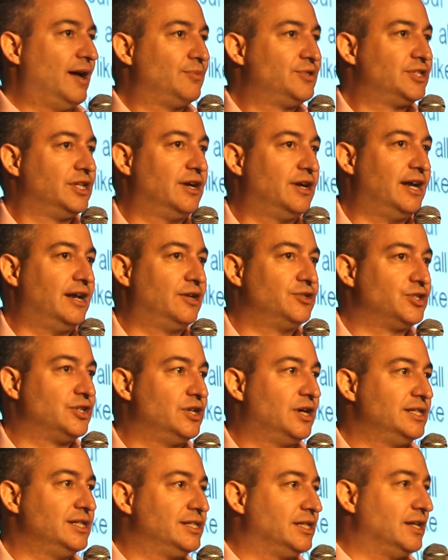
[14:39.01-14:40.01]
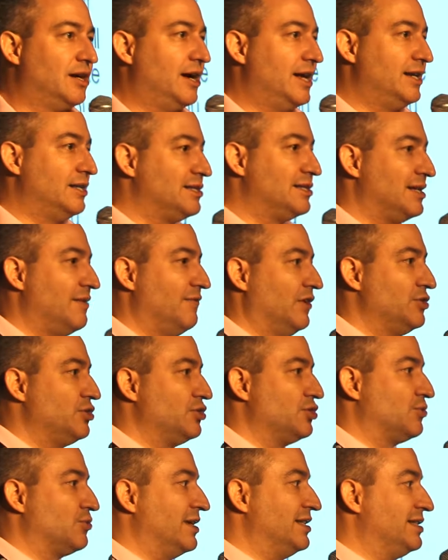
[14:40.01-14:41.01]
all the way up to 999,
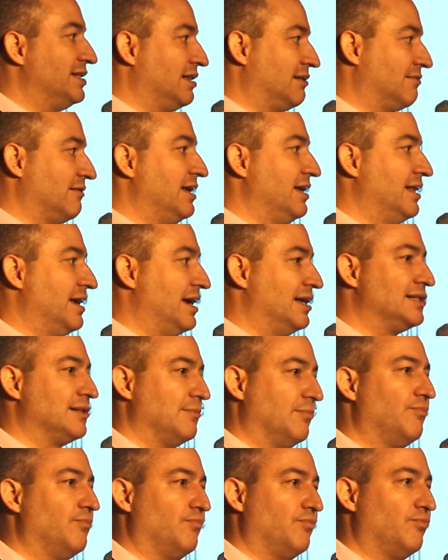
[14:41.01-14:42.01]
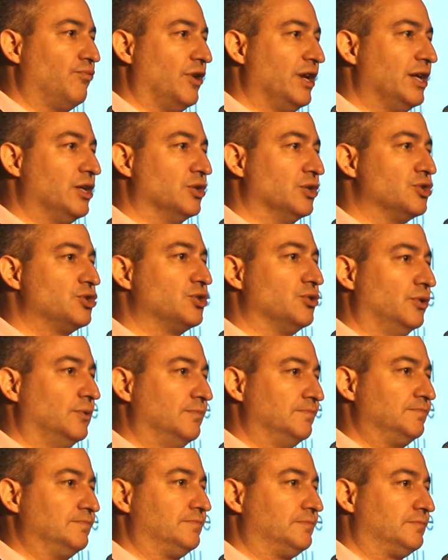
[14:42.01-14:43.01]
and 723 there's a pretty
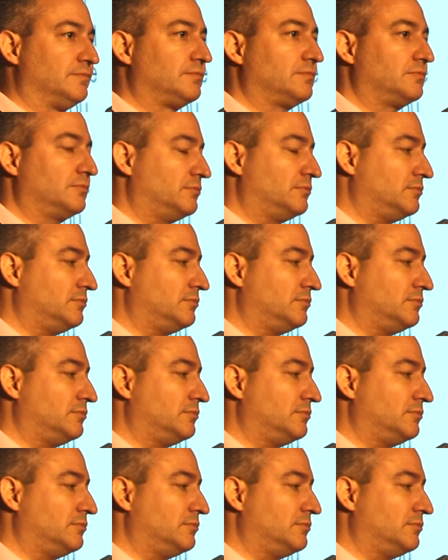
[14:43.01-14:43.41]
good score.